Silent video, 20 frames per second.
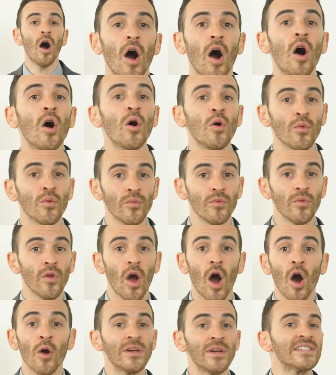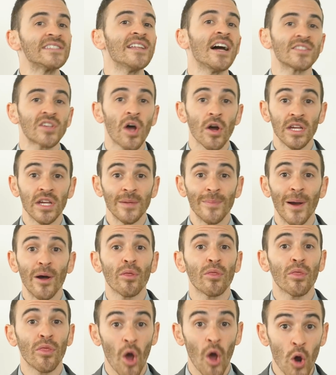Oh, he's not talking
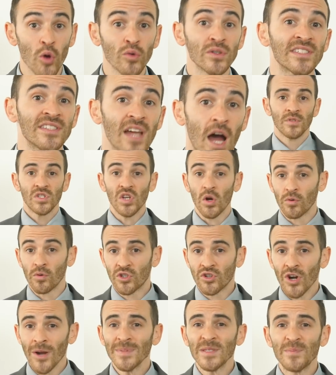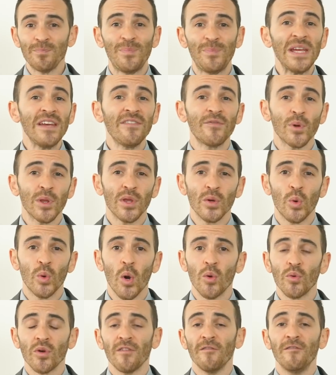about those dumps. So Trump's beef with,
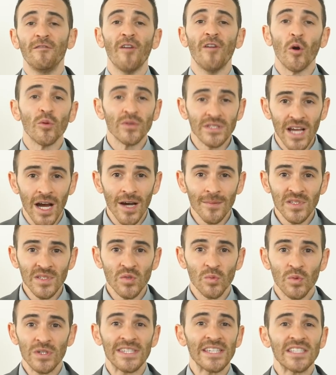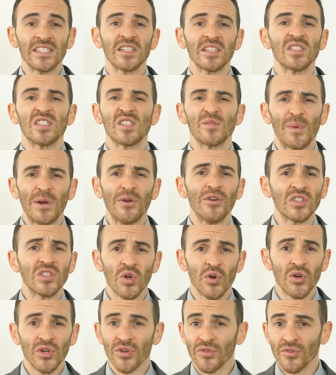quote, vote dumps was this
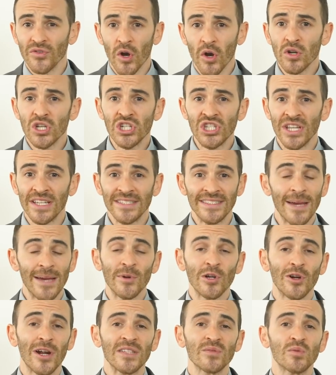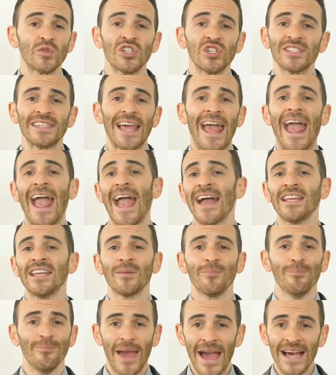conspiratorial notion that Democrats were just
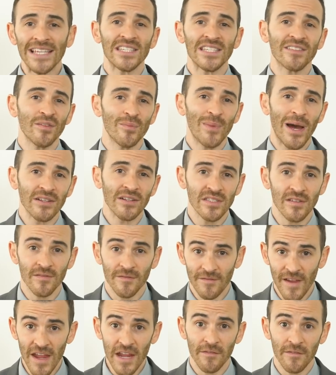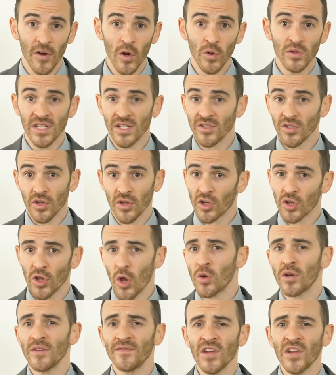adding massive amounts of fake votes under the
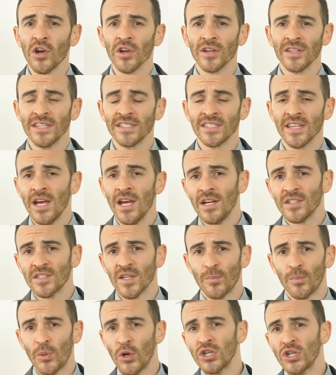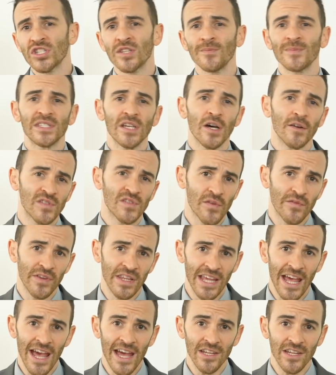cloak of darkness to push themselves over
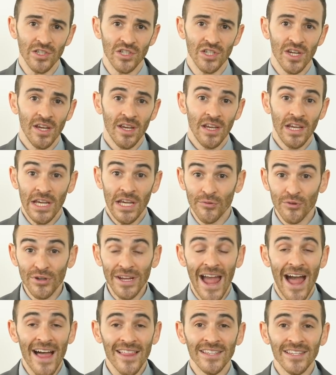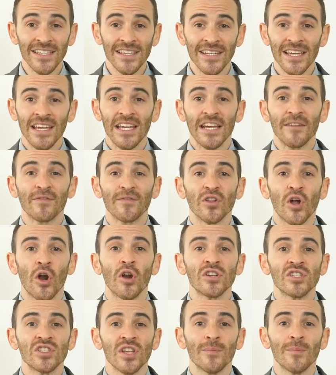the edge. In reality, if
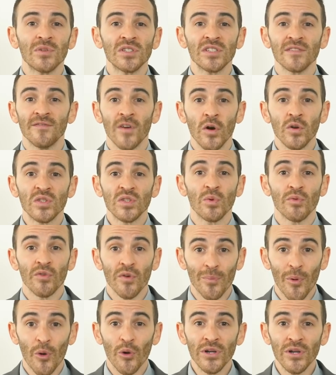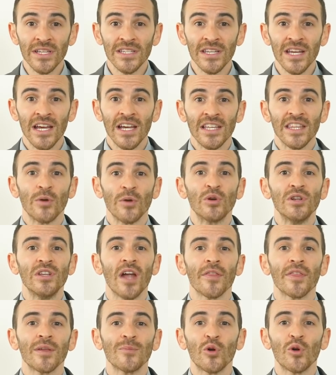large numbers of votes were reported, they were
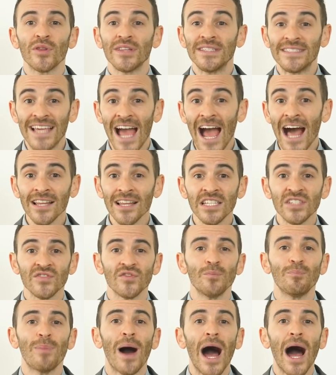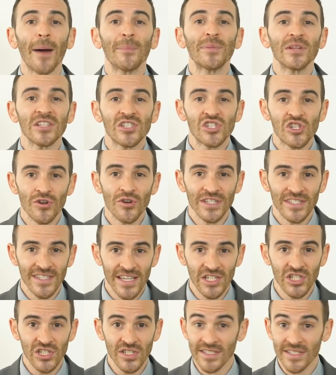nothing more than tallies from populous
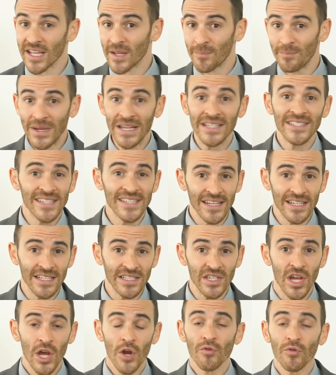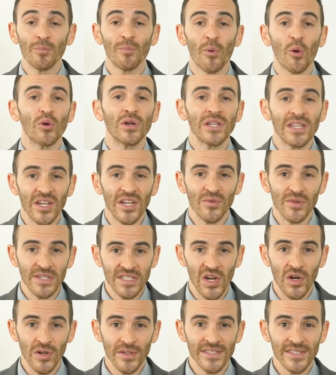jurisdictions like big cities reporting their
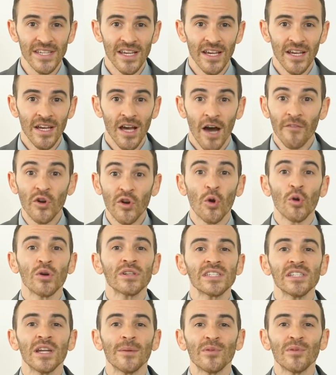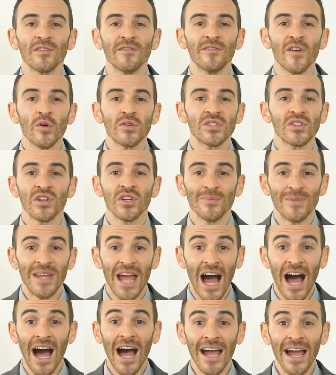results. Of course, the number of votes are going to
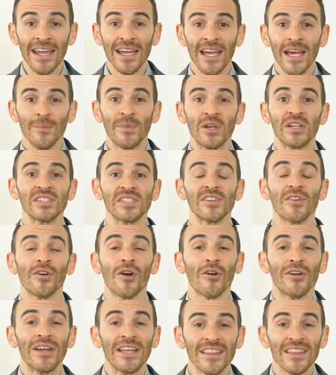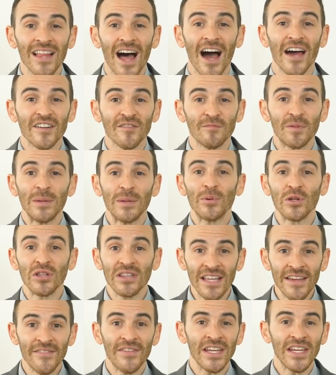be high because there are a lot of people
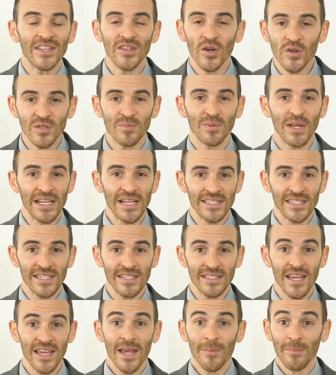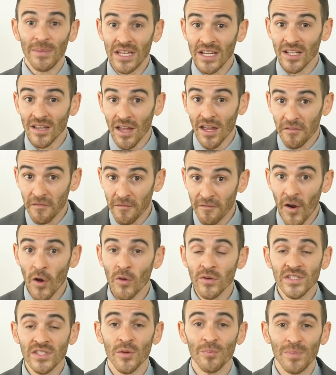living in those places, meaning a lot of
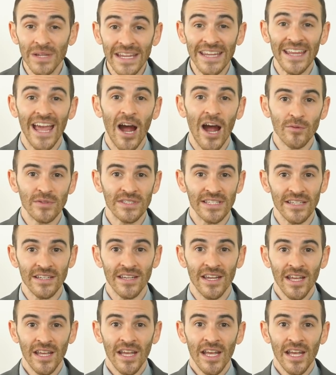votes are being counted.